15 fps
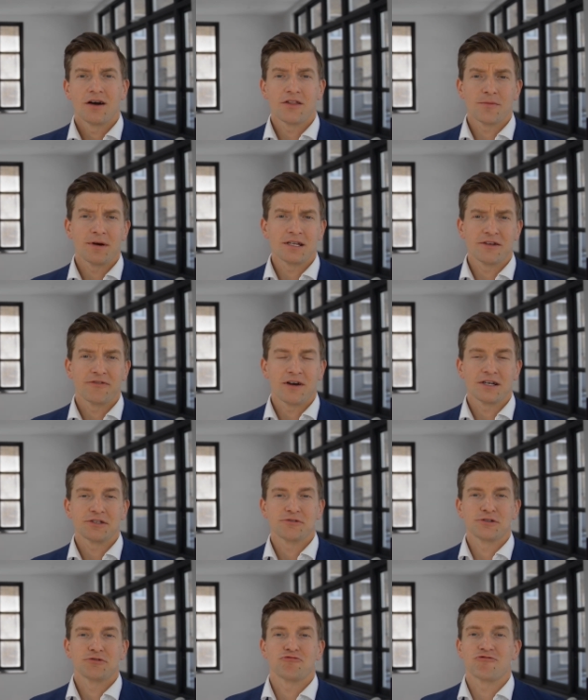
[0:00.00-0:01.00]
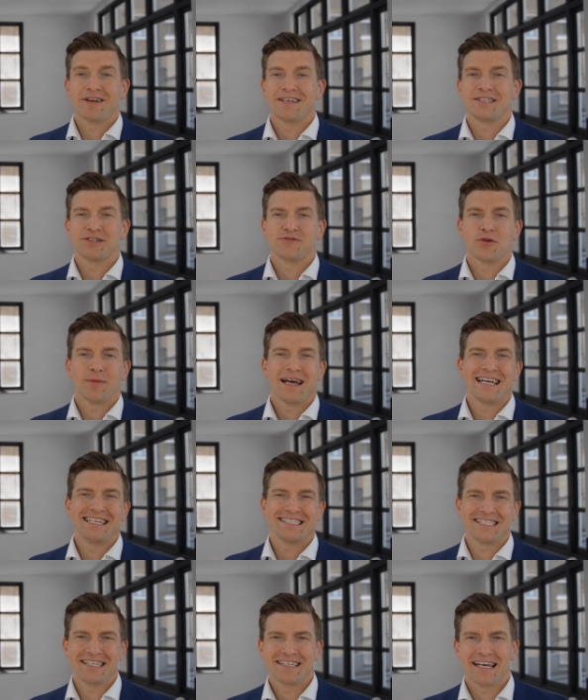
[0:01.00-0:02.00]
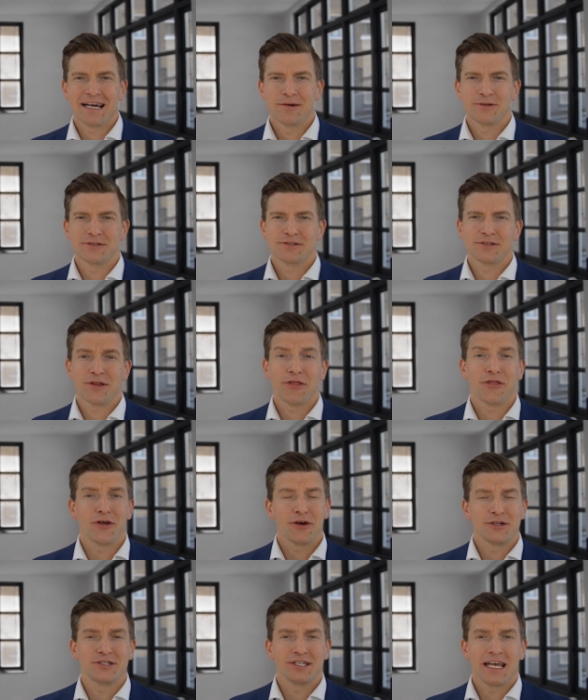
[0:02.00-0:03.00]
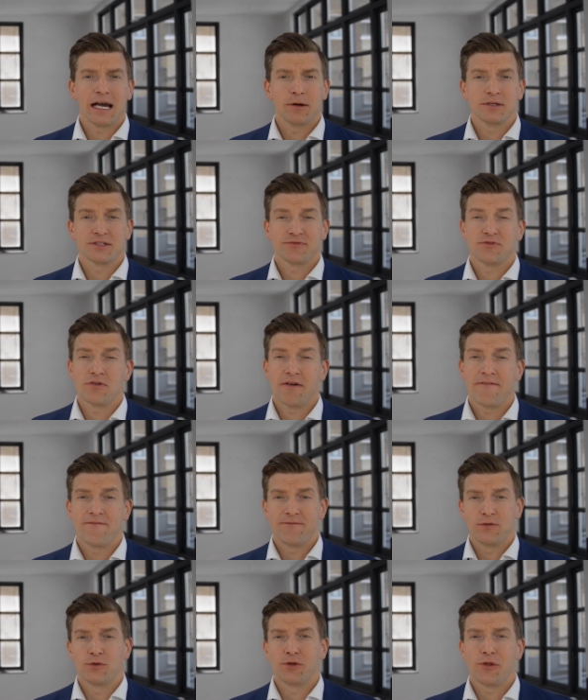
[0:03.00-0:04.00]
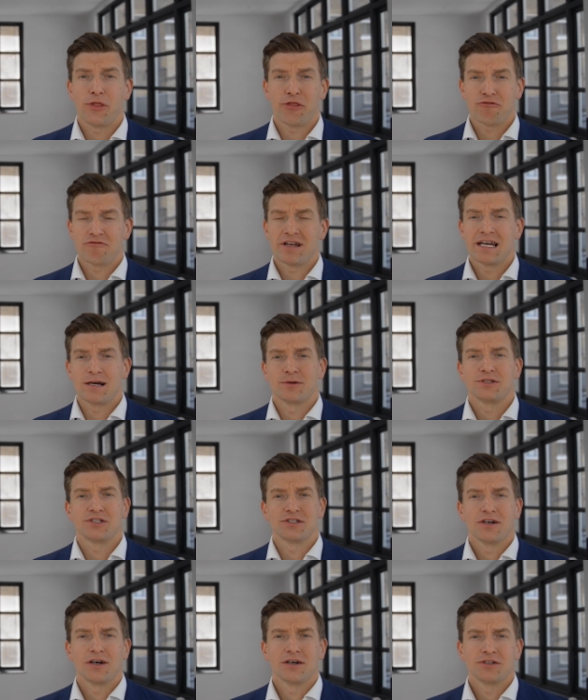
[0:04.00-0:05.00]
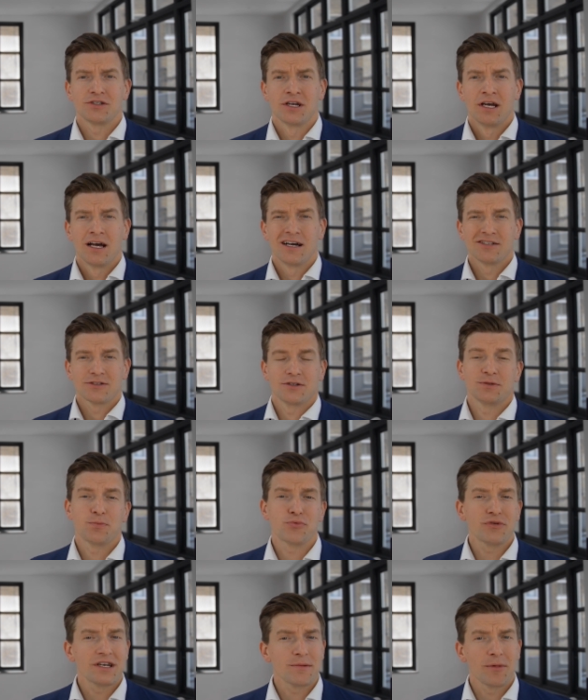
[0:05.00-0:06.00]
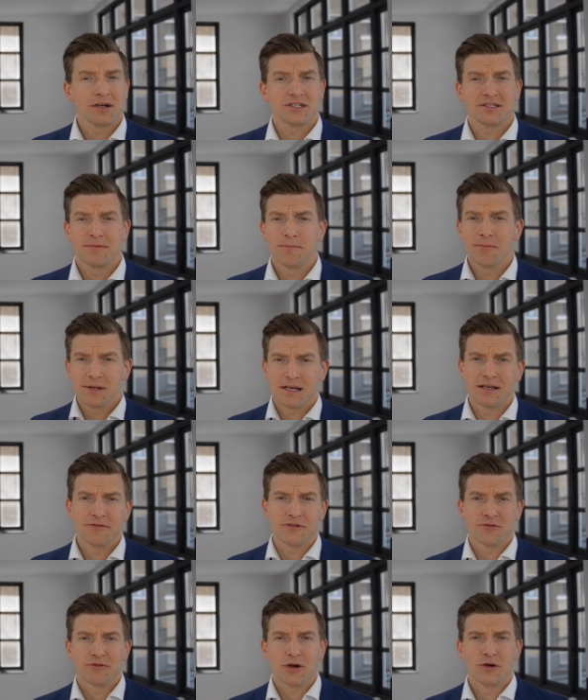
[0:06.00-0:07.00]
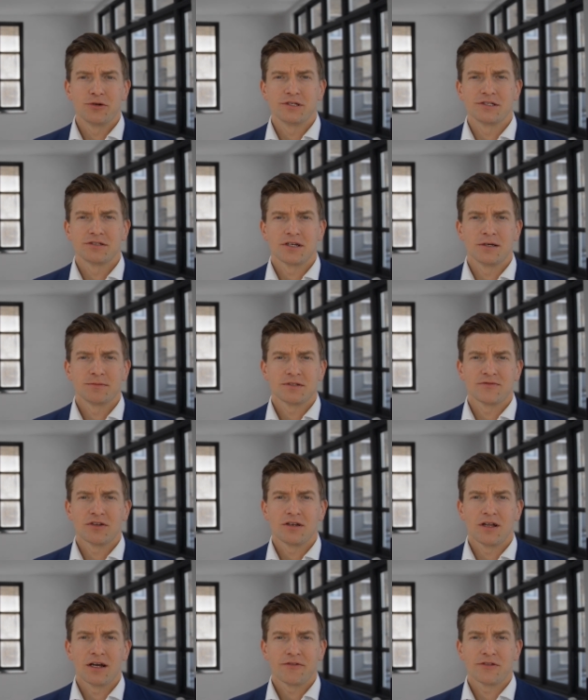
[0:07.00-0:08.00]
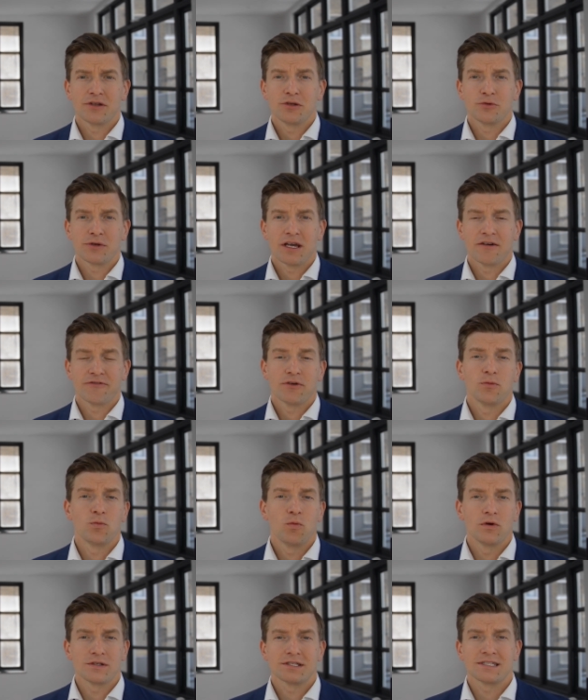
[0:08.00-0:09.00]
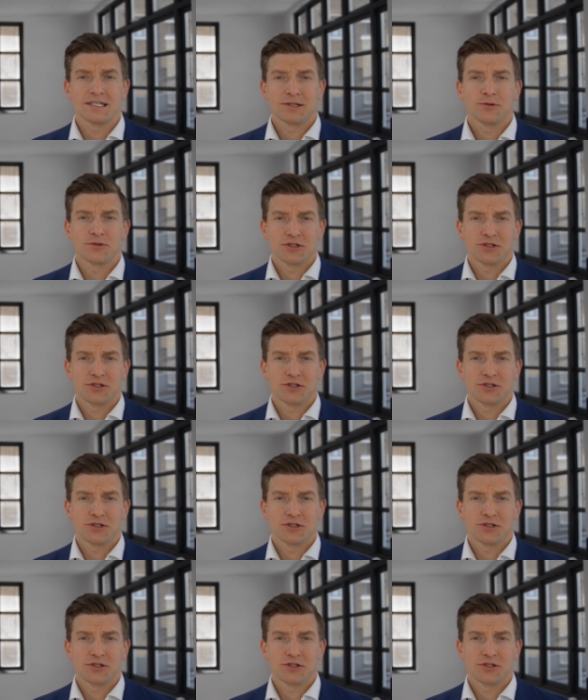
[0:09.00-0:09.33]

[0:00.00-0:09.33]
Other manufacturers range from 18 hours to 30 hours for a full 3-hour charge, and so it's pretty much the middle of the road in terms of the life that you'll get from one single